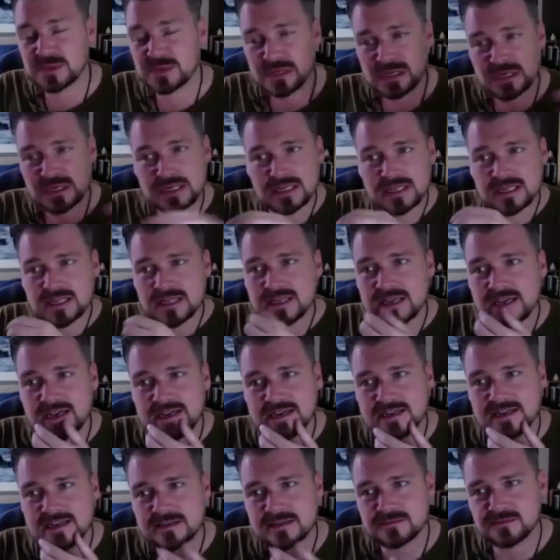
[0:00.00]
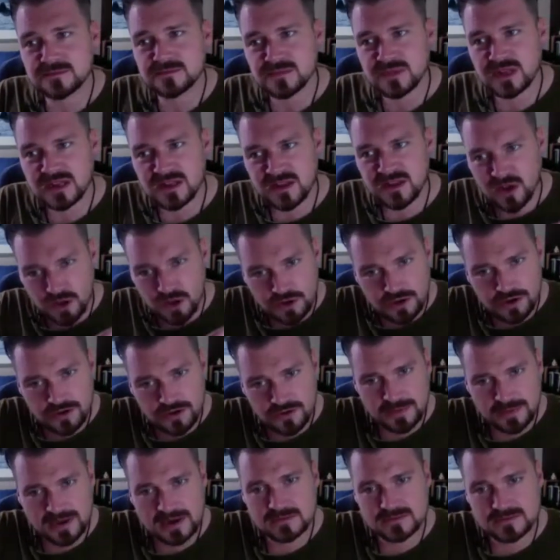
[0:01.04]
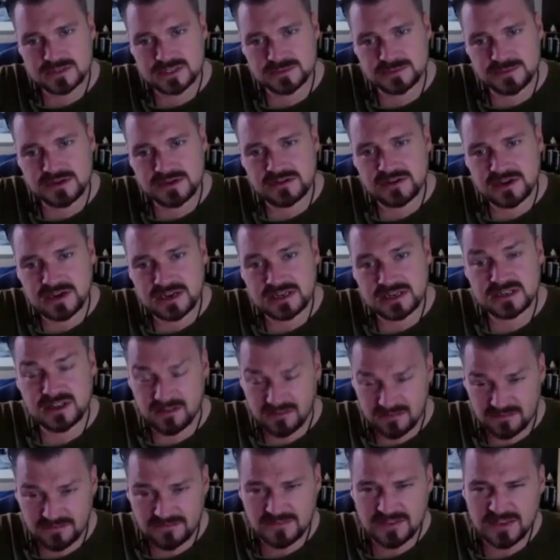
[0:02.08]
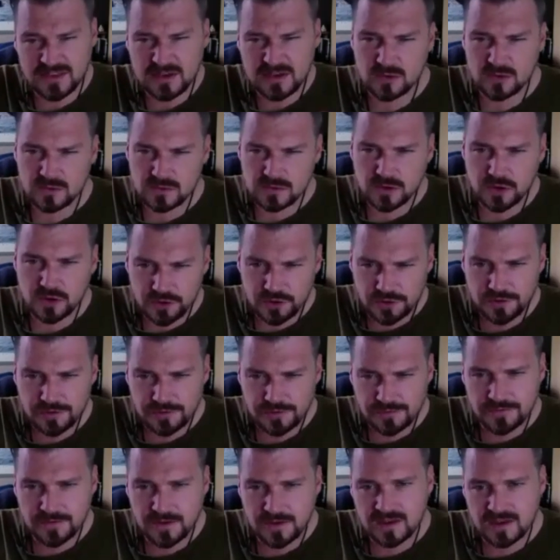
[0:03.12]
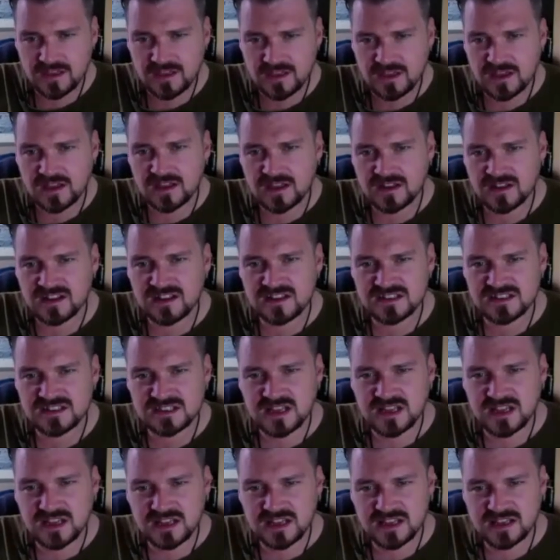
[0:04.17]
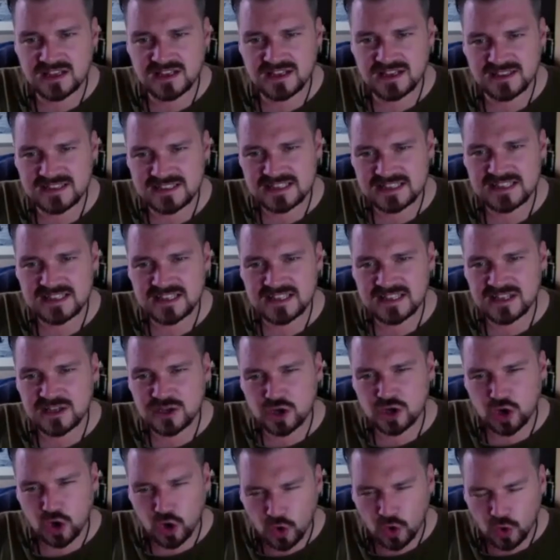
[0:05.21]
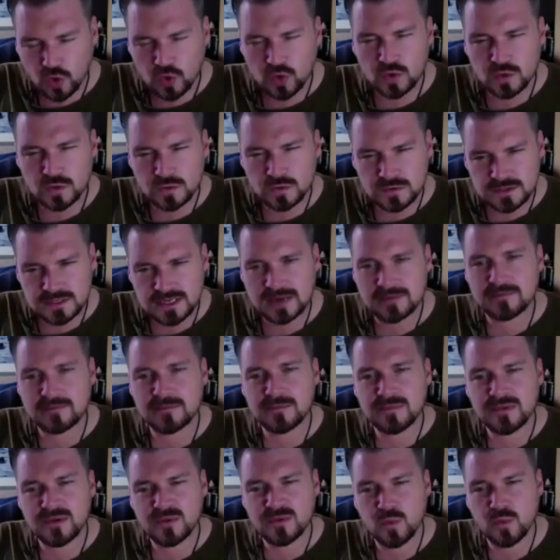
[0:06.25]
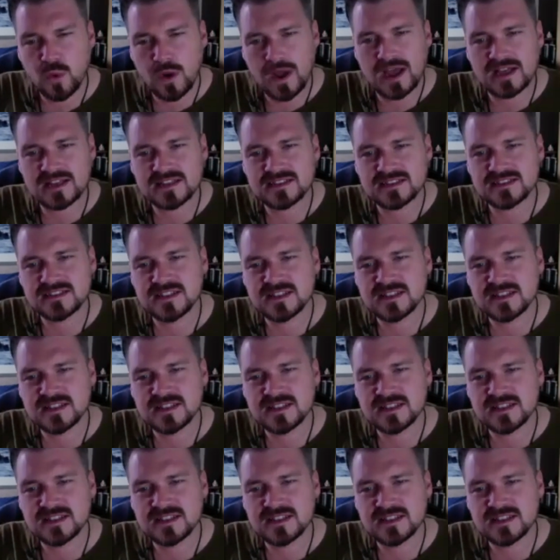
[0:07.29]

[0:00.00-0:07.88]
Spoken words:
But like earthbound spirits feel earthy, and it's like cold, damp, and wet.